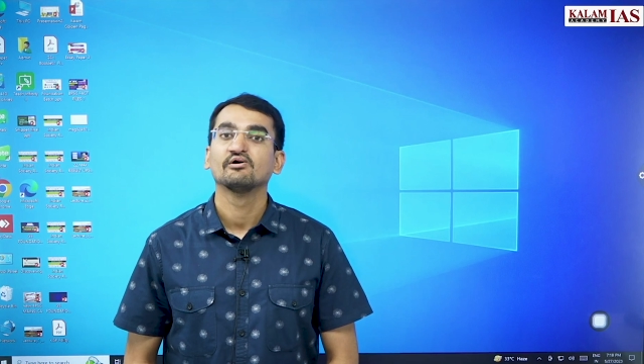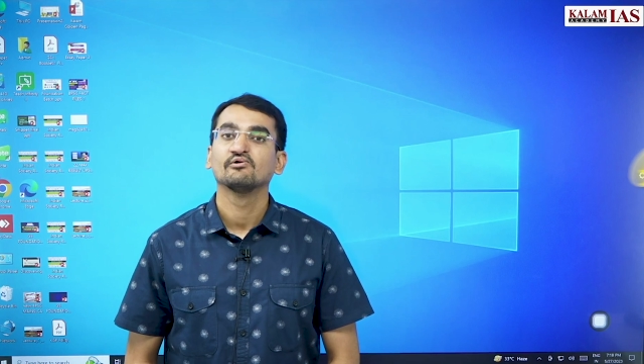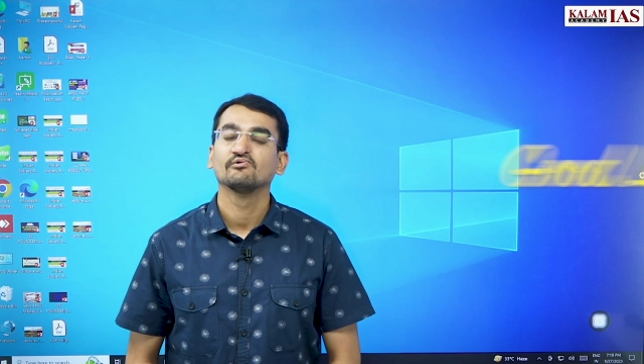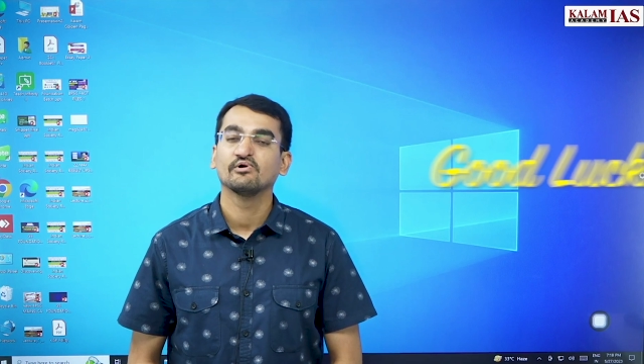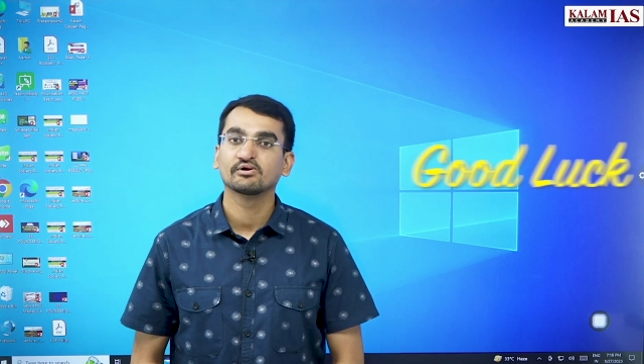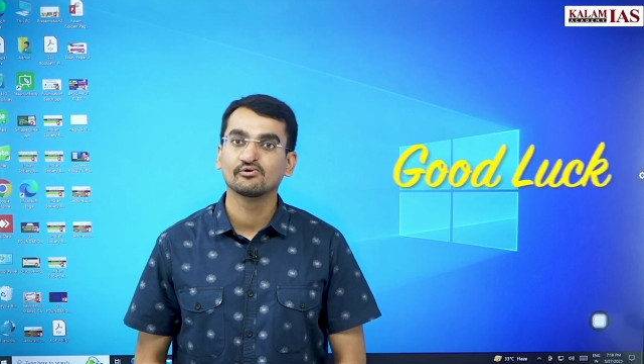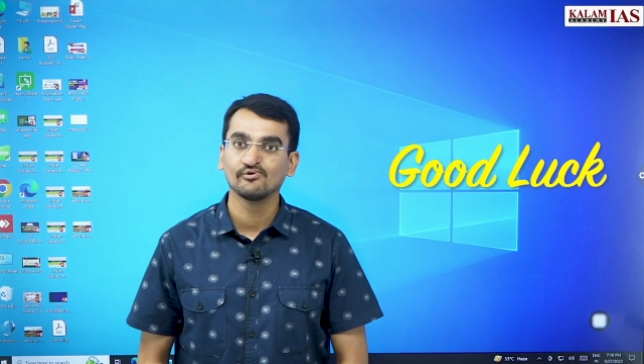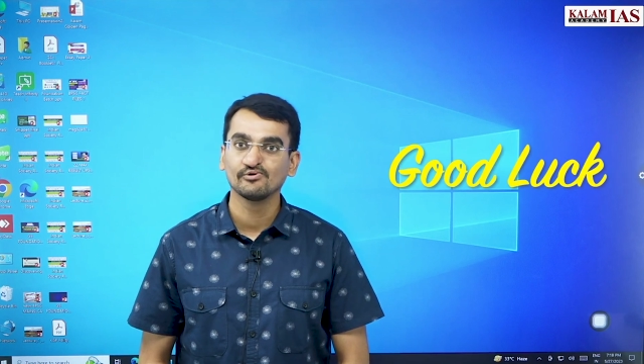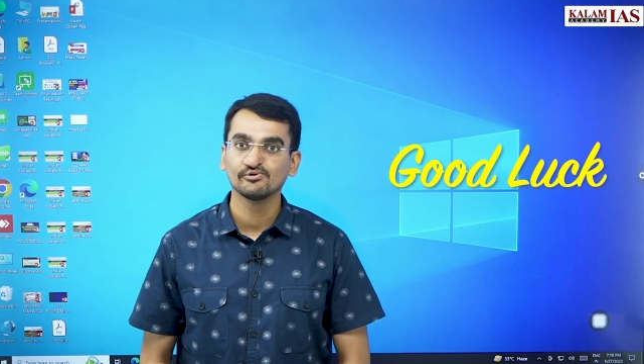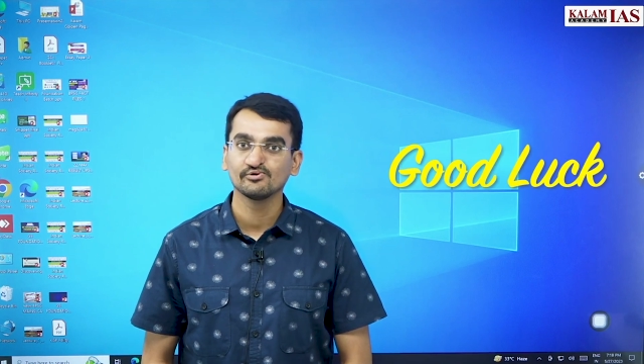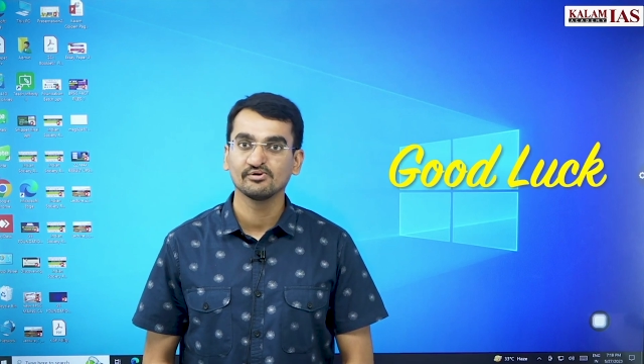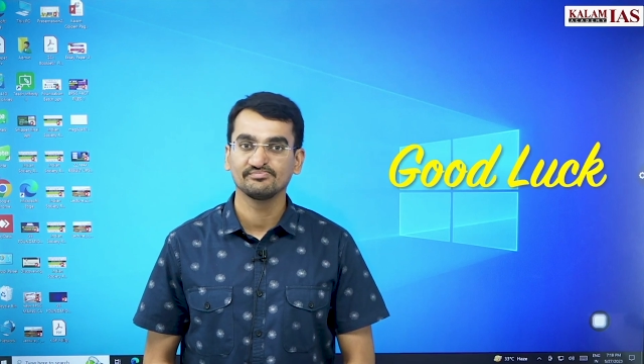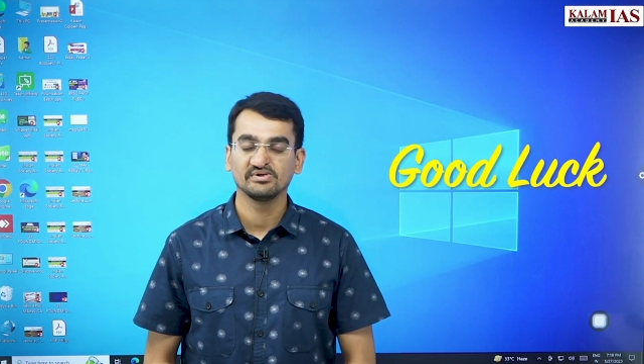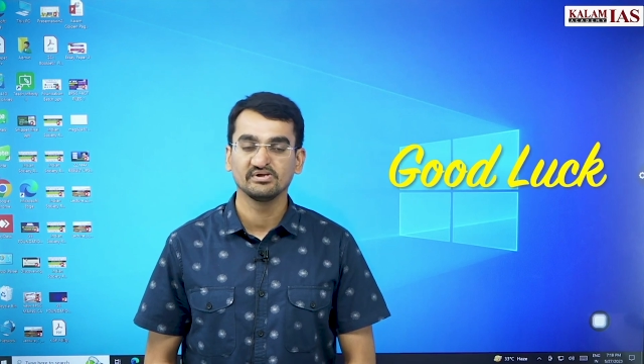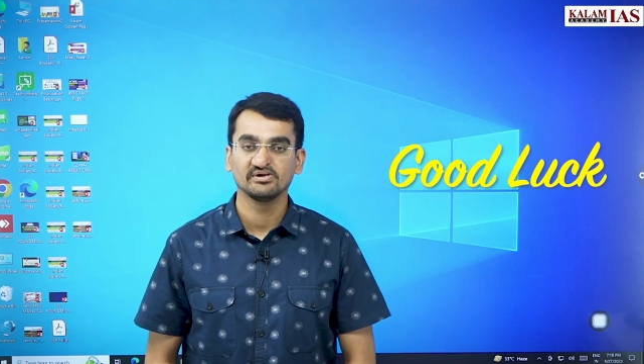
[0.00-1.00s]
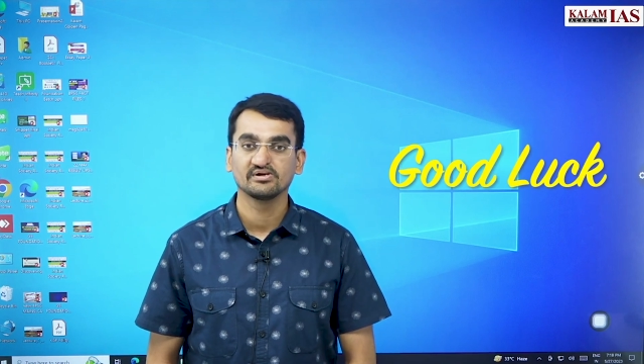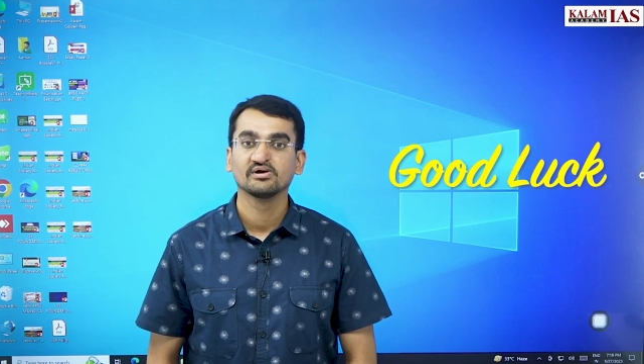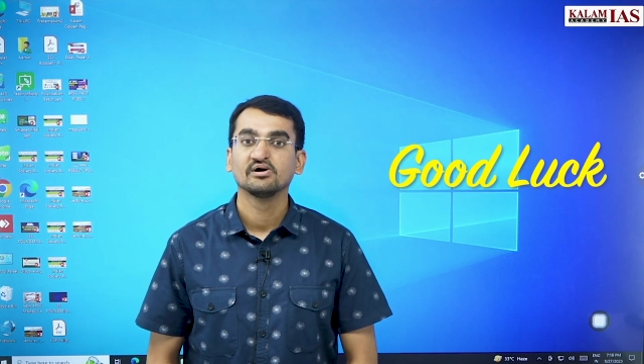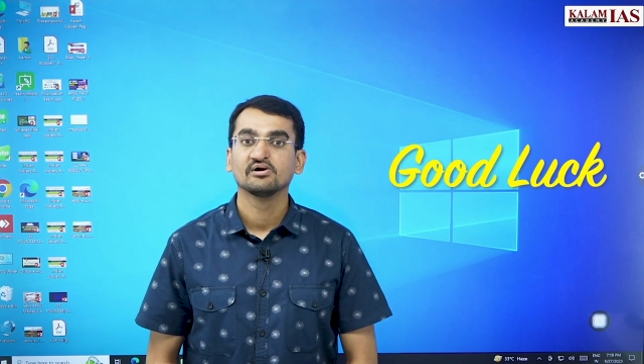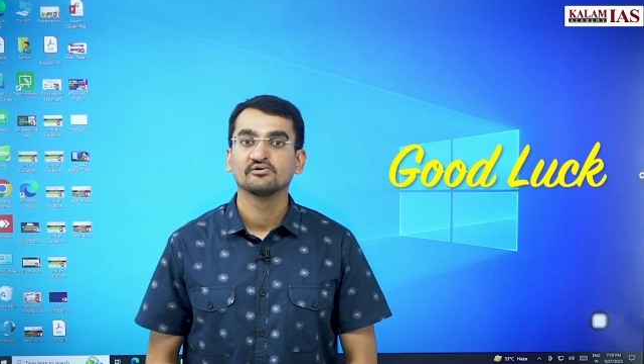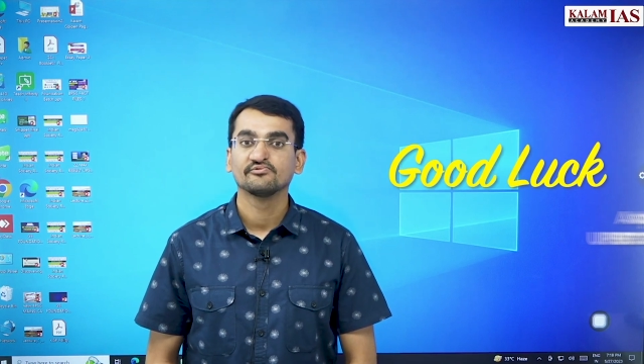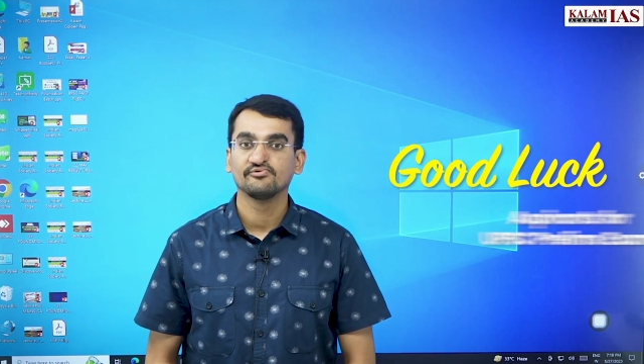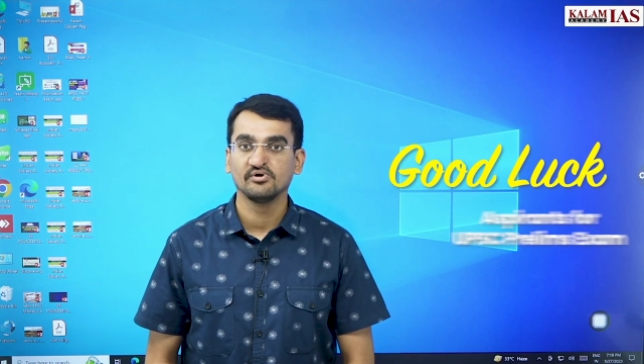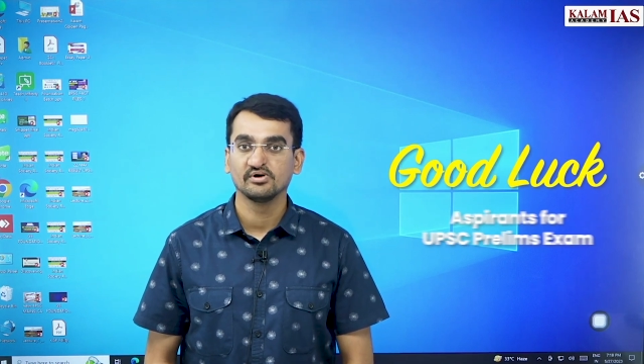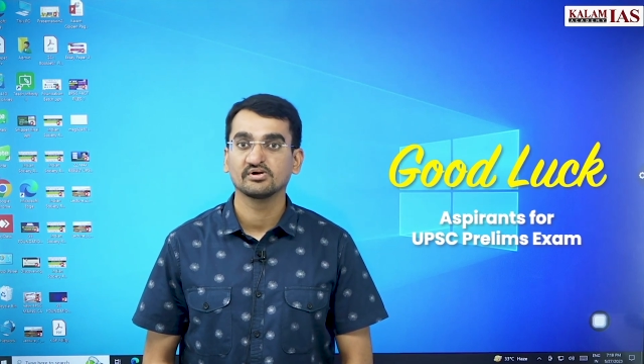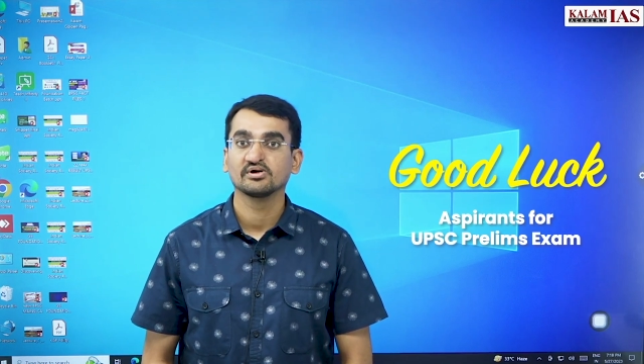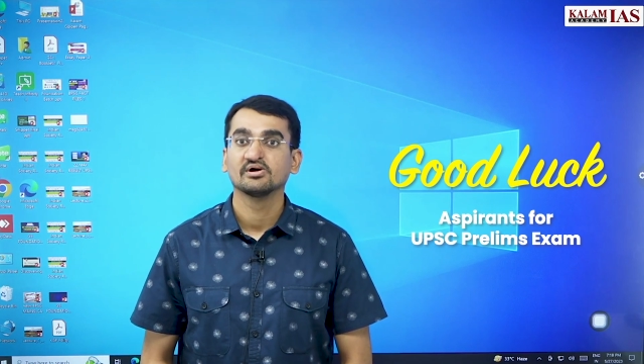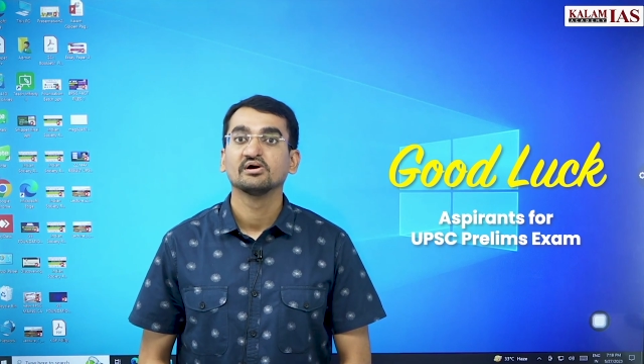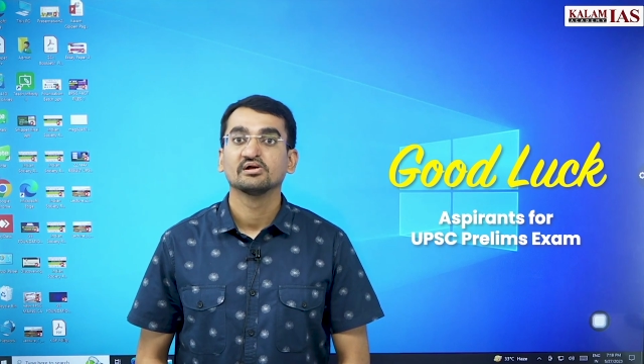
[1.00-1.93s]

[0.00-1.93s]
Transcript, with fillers: who are going to appear for